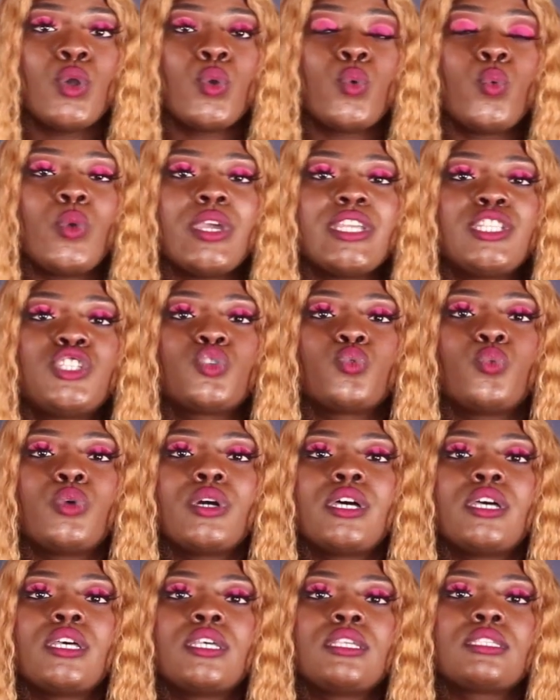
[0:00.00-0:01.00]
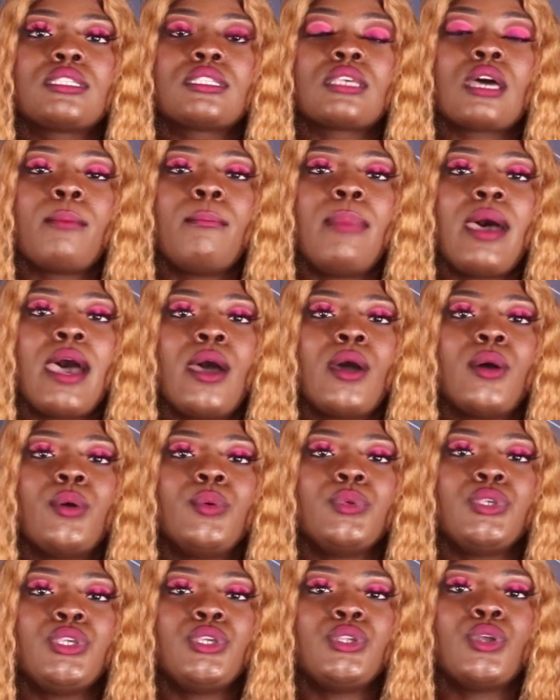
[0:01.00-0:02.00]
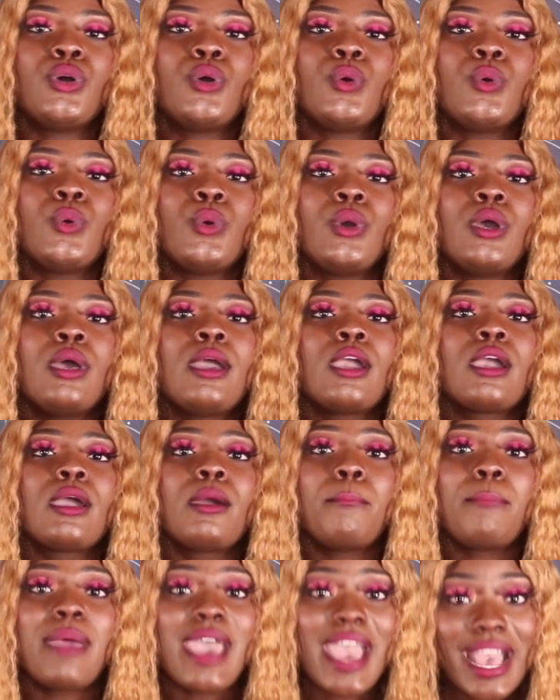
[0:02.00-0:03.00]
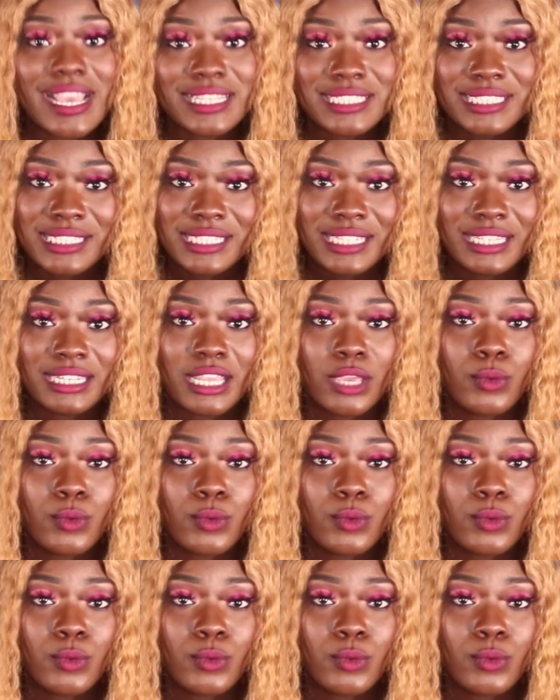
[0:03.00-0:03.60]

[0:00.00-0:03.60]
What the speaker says: which was about, you know, compassion.